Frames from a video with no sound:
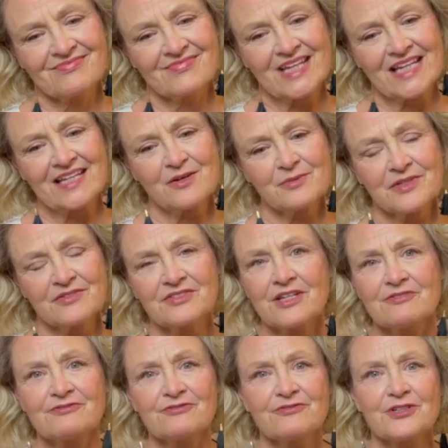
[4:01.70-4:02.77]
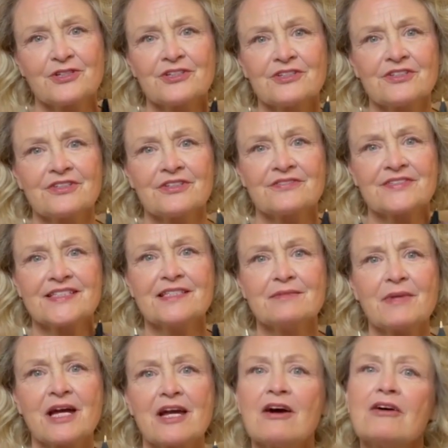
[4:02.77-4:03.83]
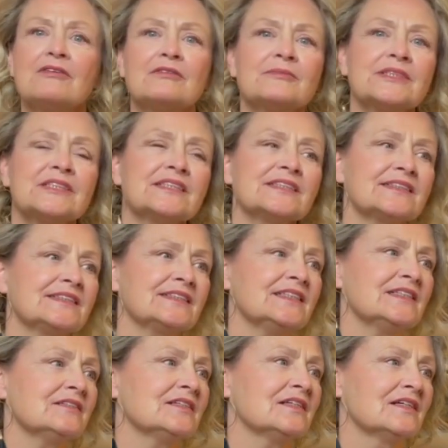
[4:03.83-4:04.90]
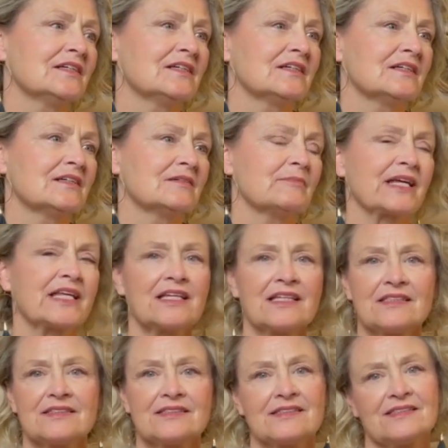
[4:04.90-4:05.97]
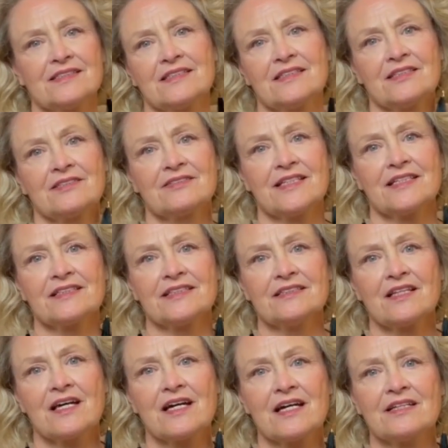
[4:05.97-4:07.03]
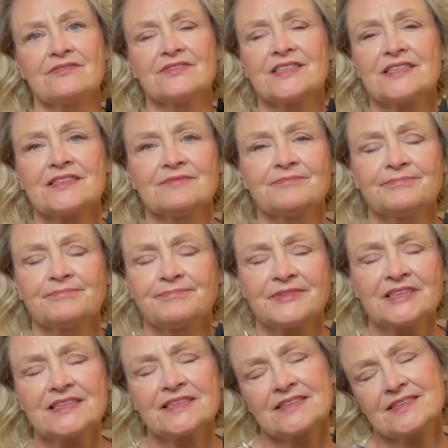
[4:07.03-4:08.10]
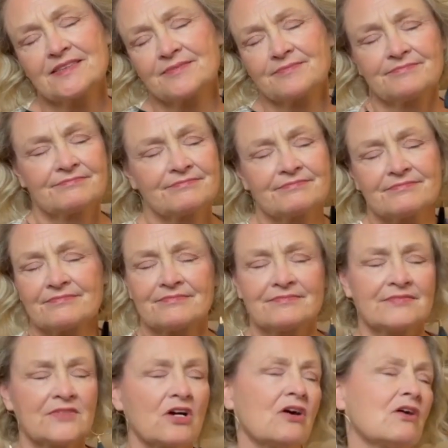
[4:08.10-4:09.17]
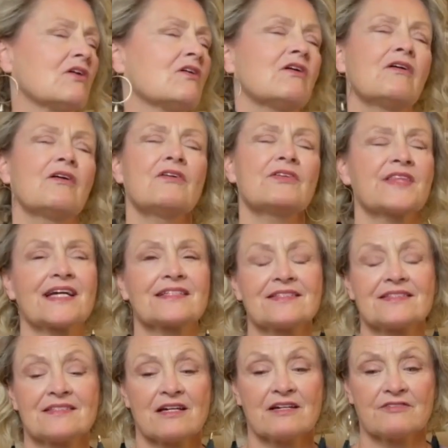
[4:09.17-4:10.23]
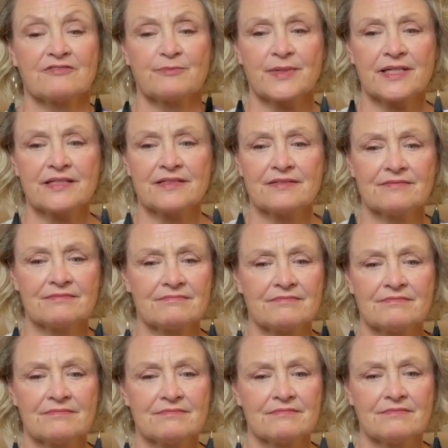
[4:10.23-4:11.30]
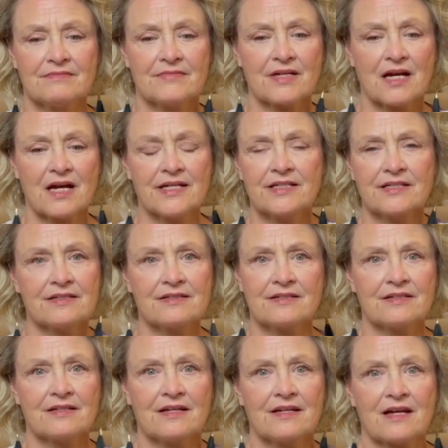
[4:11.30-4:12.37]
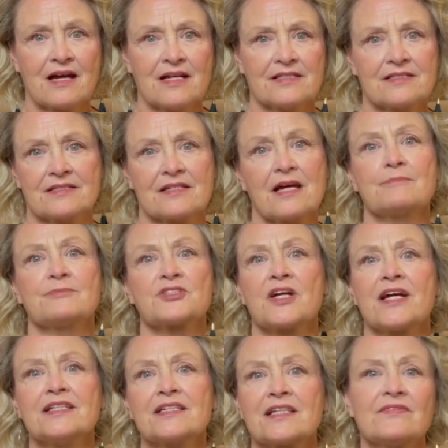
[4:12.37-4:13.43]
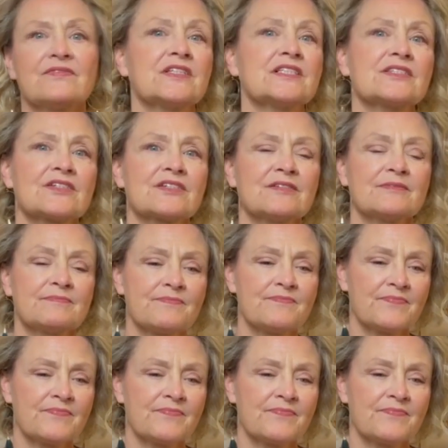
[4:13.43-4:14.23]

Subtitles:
And I would have loved for her to have seen my home and to see my kids in their daily lives and just all that stuff. But I stopped trying to convince her.